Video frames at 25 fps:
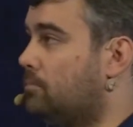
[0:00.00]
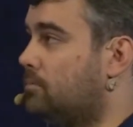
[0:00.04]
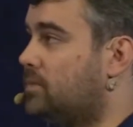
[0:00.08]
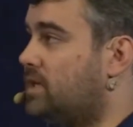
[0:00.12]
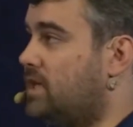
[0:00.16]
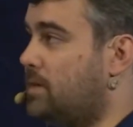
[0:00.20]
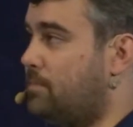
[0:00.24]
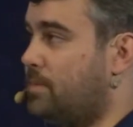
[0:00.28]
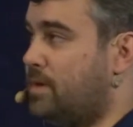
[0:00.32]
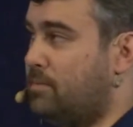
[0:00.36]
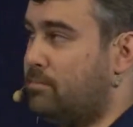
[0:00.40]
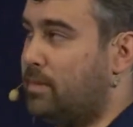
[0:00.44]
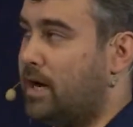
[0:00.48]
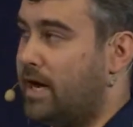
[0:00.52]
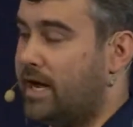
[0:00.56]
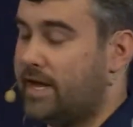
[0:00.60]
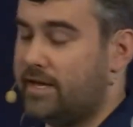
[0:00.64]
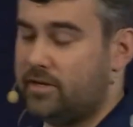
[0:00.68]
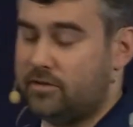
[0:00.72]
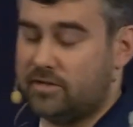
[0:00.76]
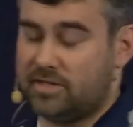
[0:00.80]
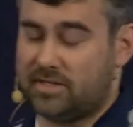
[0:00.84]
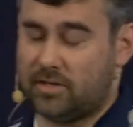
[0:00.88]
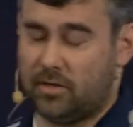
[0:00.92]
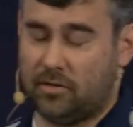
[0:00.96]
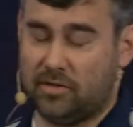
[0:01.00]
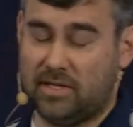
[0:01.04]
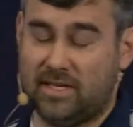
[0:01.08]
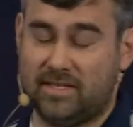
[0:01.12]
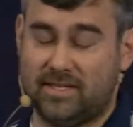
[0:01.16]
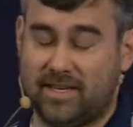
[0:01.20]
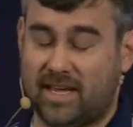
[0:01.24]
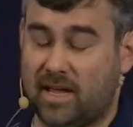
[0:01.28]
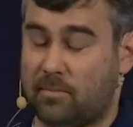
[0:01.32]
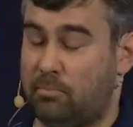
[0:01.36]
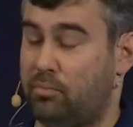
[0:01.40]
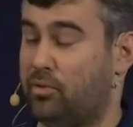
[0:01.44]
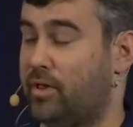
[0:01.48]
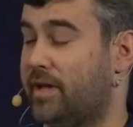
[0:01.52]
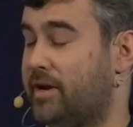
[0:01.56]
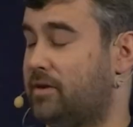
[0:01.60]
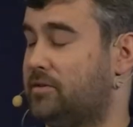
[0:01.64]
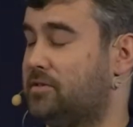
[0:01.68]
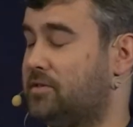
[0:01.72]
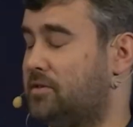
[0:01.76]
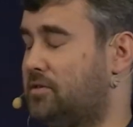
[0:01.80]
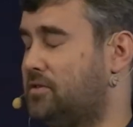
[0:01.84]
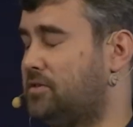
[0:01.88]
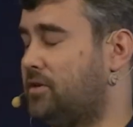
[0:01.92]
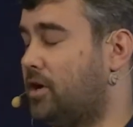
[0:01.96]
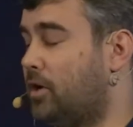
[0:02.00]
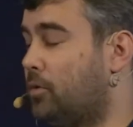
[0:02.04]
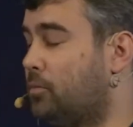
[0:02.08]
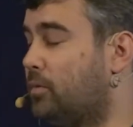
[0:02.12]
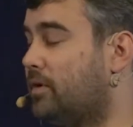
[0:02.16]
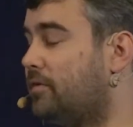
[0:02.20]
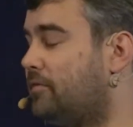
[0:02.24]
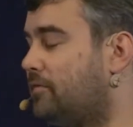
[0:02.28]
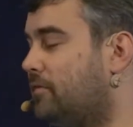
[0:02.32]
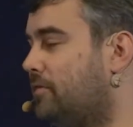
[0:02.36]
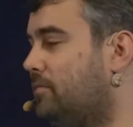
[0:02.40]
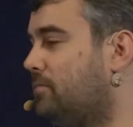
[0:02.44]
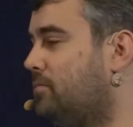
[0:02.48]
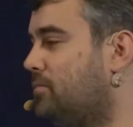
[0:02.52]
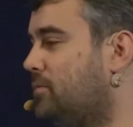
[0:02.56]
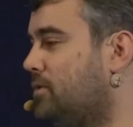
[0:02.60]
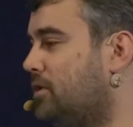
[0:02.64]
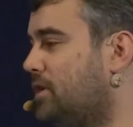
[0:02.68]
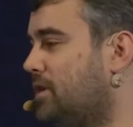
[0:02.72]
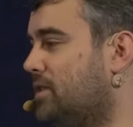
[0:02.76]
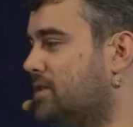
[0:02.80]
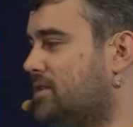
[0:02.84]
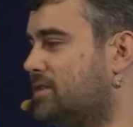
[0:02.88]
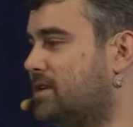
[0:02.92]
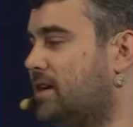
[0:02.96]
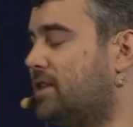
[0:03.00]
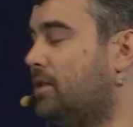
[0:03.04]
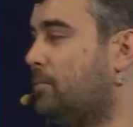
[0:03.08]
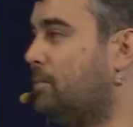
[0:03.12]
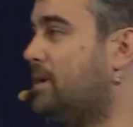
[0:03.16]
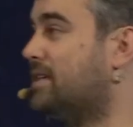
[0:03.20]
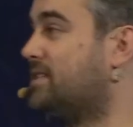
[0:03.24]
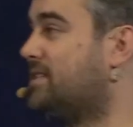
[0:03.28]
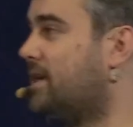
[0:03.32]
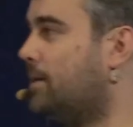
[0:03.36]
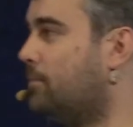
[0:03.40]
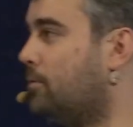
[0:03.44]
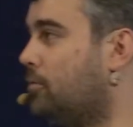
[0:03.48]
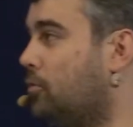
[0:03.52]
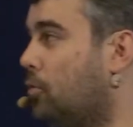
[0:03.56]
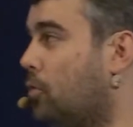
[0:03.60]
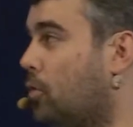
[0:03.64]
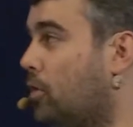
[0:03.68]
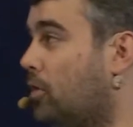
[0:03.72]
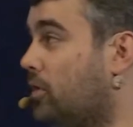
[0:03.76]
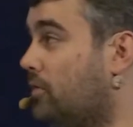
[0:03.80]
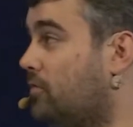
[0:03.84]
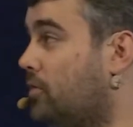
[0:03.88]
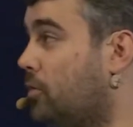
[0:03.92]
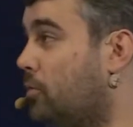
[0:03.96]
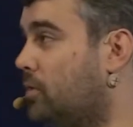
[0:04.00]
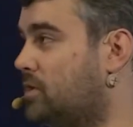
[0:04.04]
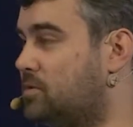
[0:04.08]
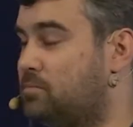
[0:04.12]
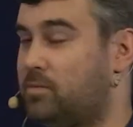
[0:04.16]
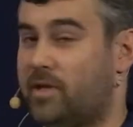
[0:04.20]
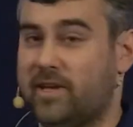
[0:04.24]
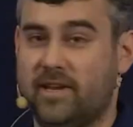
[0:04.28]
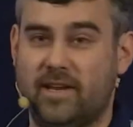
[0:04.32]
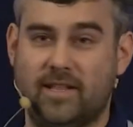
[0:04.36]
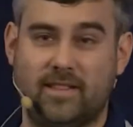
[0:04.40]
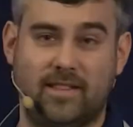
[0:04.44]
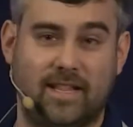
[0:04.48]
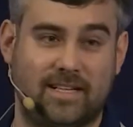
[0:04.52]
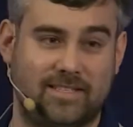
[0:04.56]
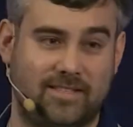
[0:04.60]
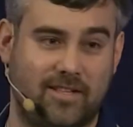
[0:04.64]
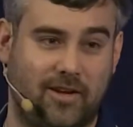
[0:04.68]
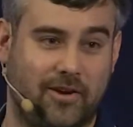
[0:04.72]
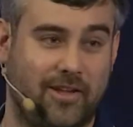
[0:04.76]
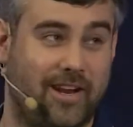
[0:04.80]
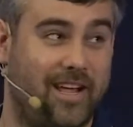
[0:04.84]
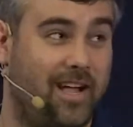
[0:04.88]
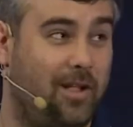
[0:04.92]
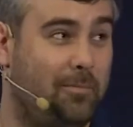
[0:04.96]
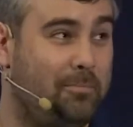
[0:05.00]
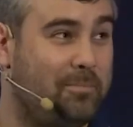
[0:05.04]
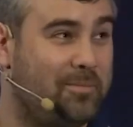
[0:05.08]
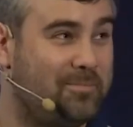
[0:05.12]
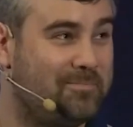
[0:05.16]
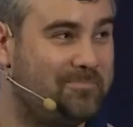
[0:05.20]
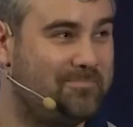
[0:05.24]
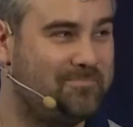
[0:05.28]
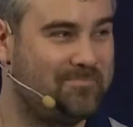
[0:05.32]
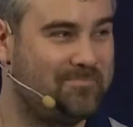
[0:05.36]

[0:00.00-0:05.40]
Keep in mind, you still need to get players to start with. You can design the best game in the world. If no one's playing it, that's not going to help.